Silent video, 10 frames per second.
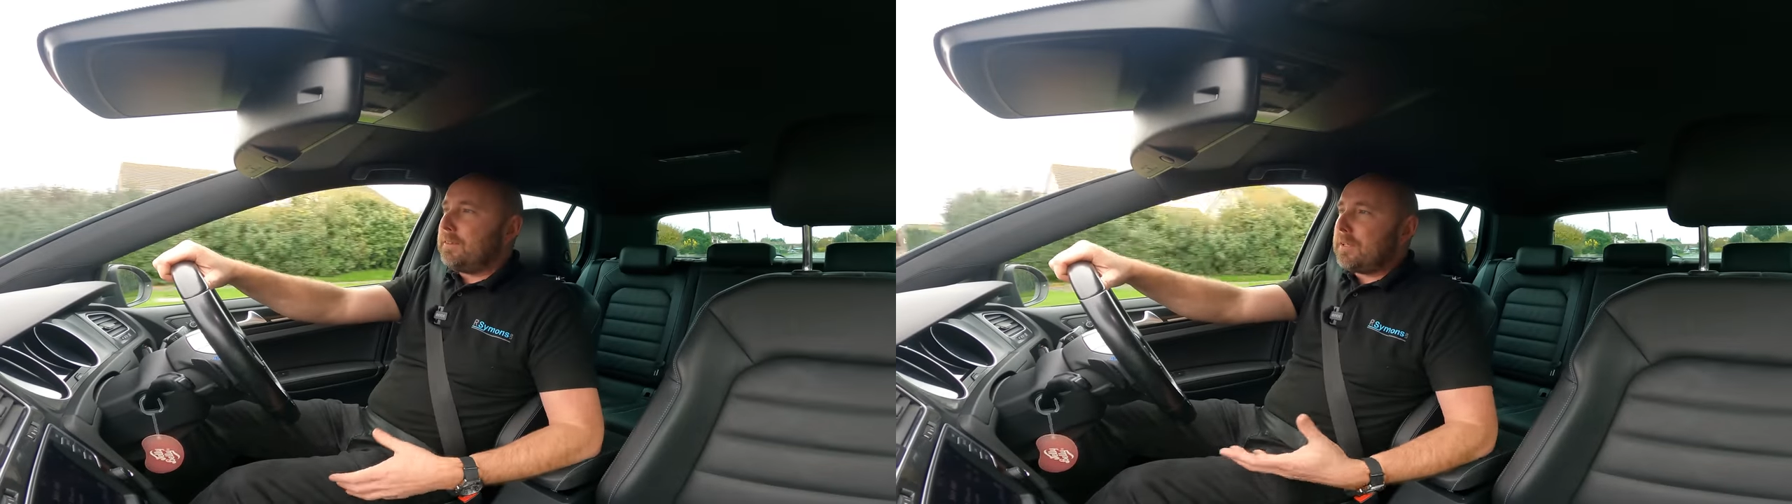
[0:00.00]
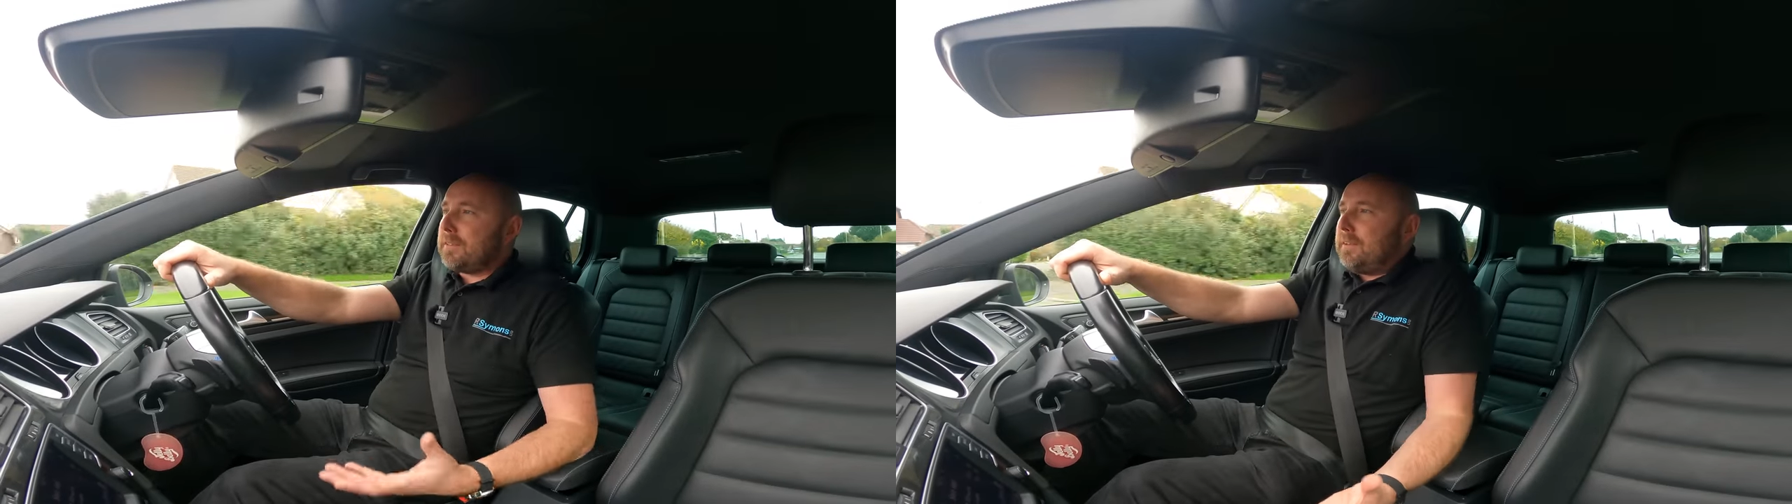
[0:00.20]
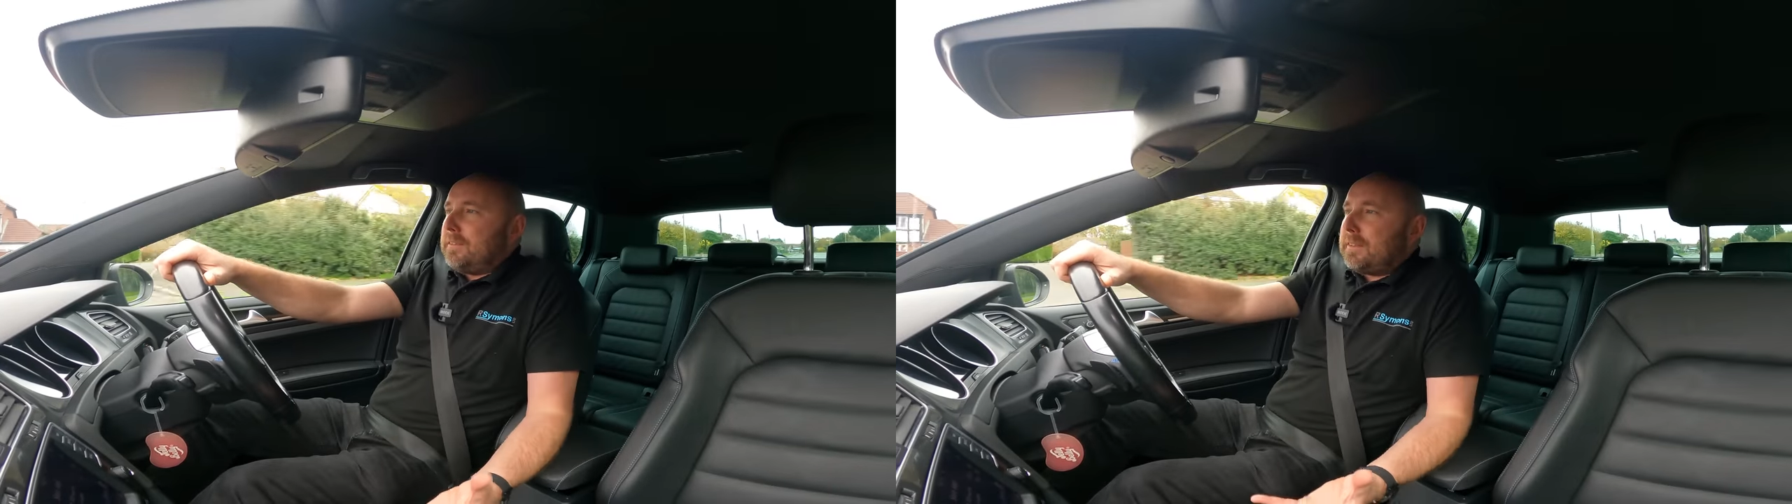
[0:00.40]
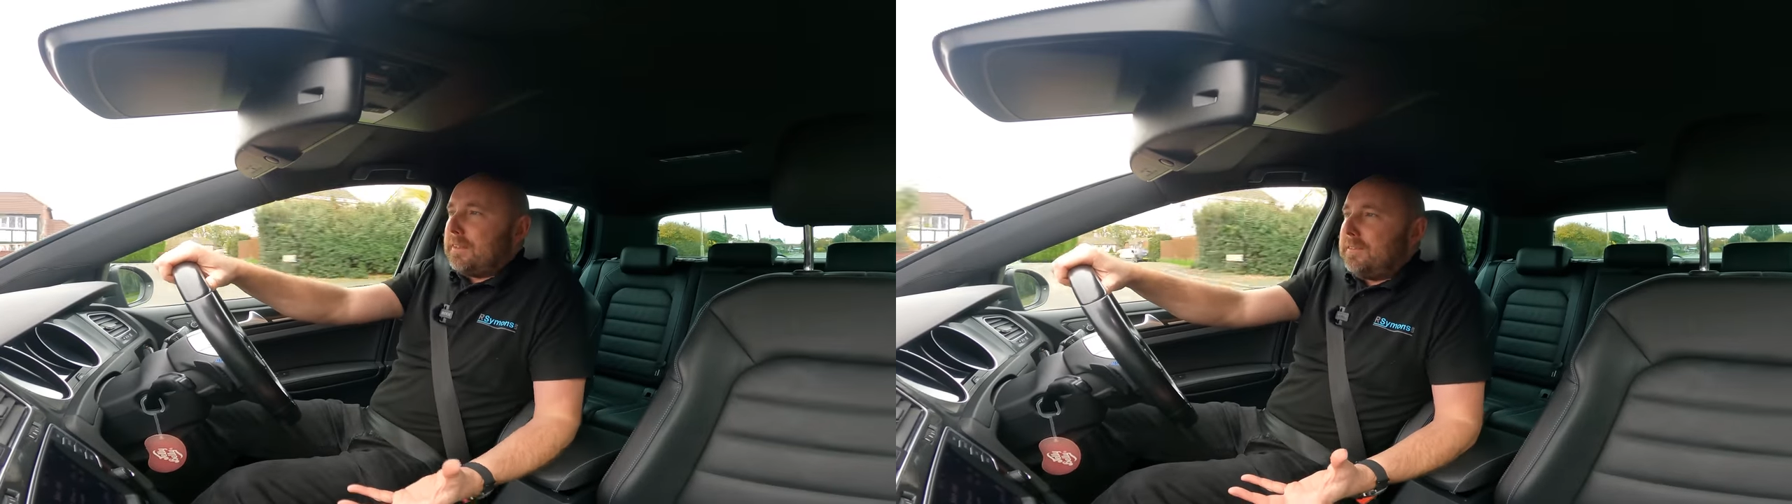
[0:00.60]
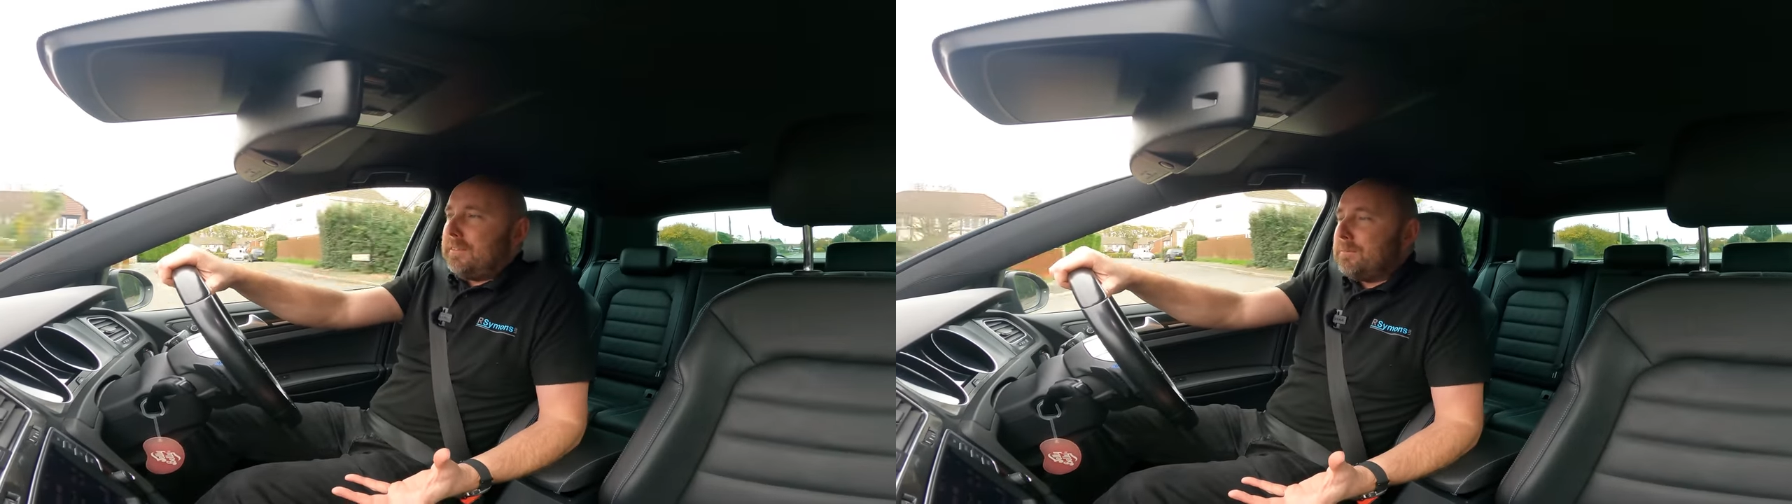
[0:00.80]
even though
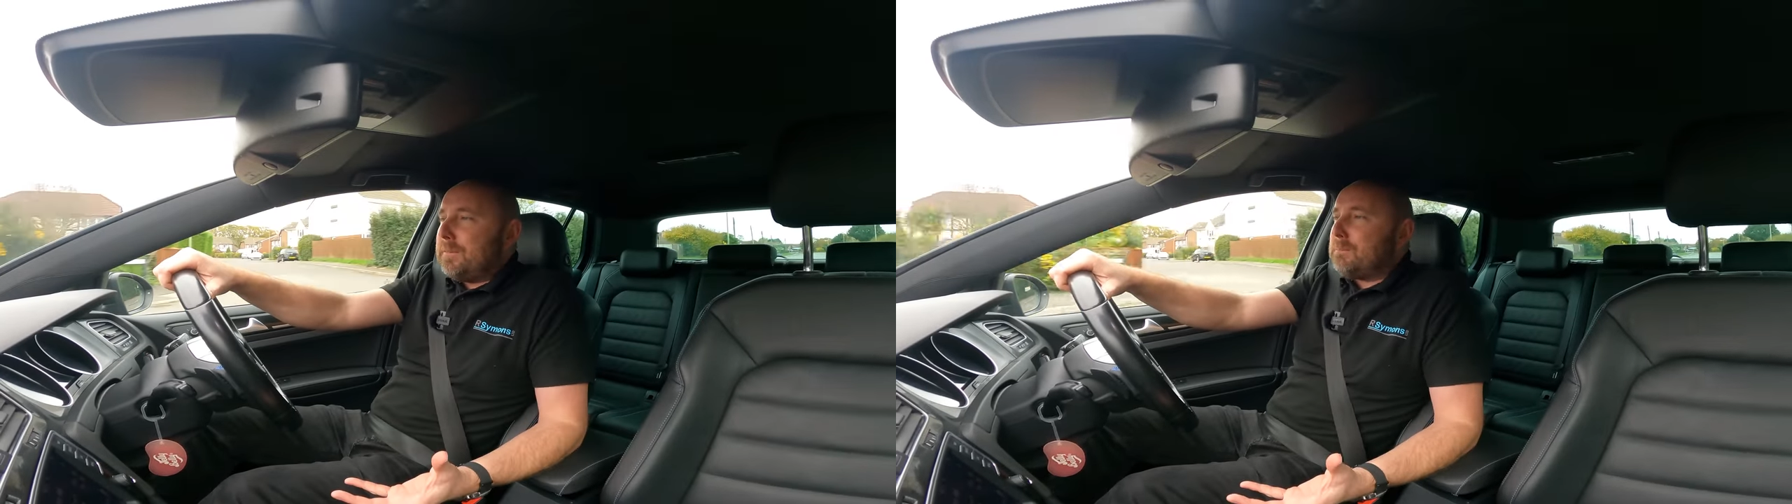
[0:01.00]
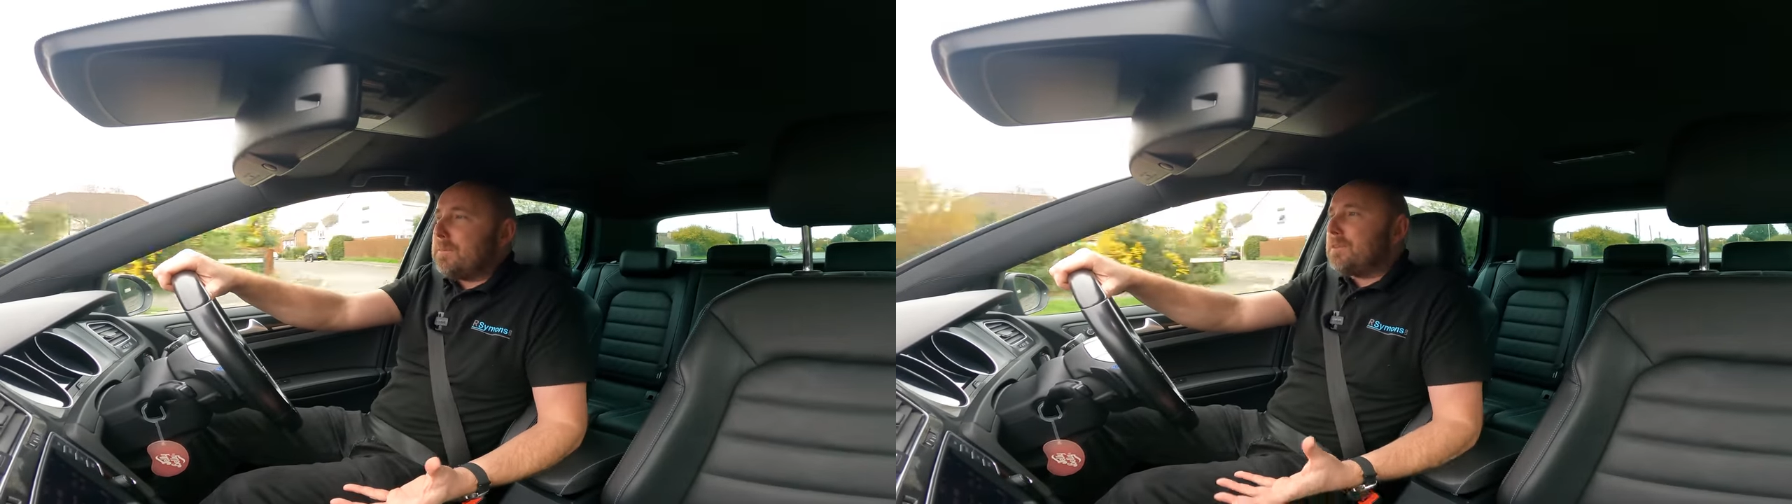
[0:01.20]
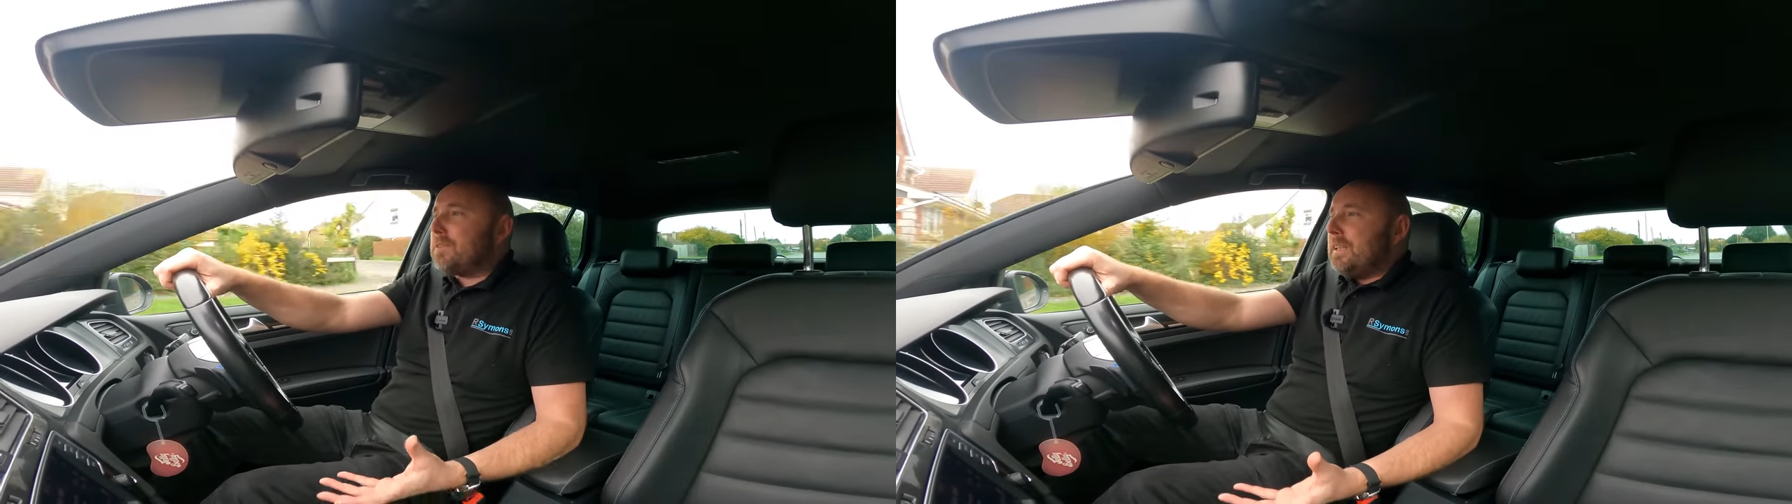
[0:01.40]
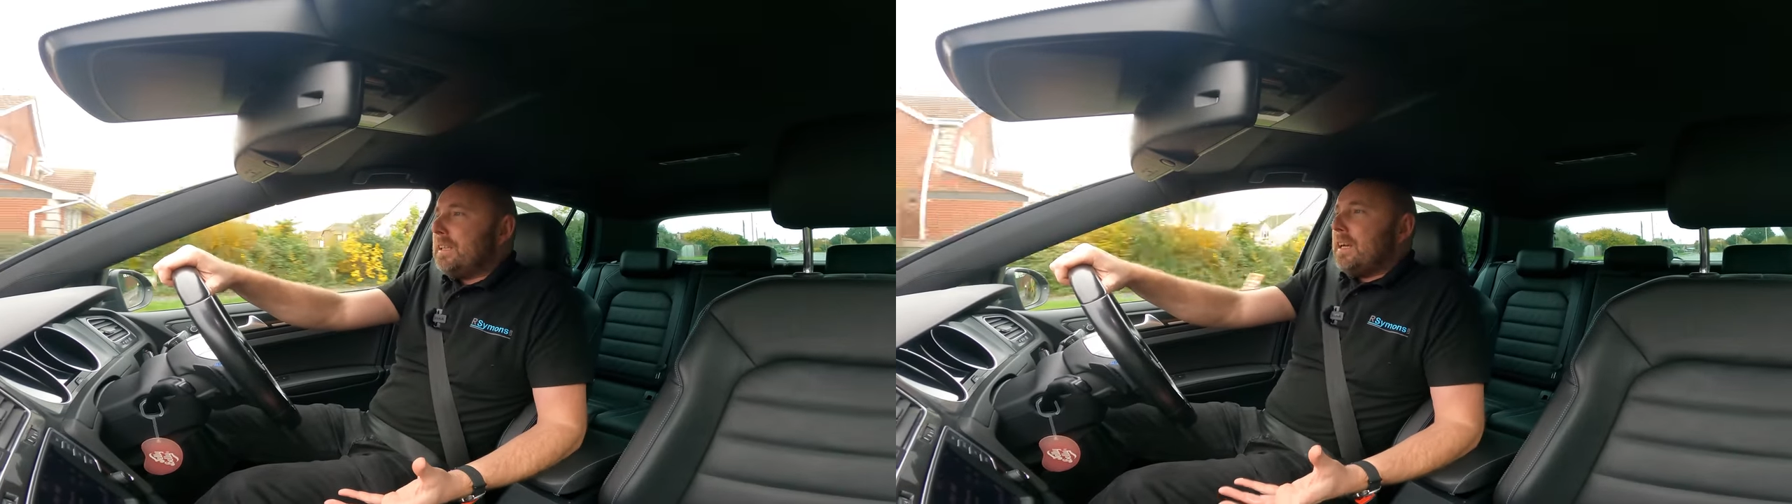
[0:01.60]
the numbers